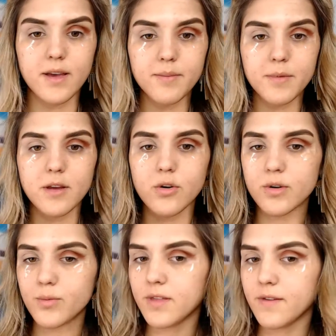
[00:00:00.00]
I'm going to go in
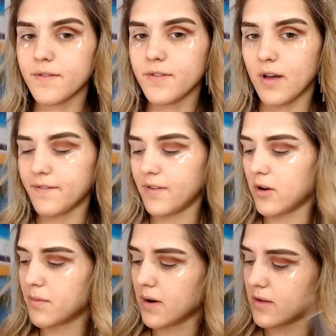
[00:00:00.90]
with a
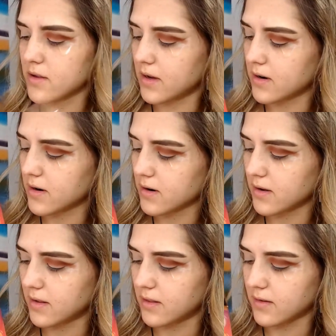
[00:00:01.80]
fluffier brush here
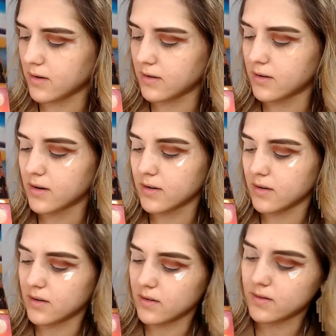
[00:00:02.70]
in this color
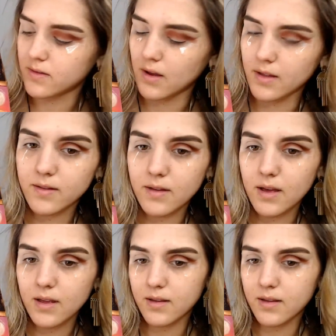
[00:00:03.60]
Sunset.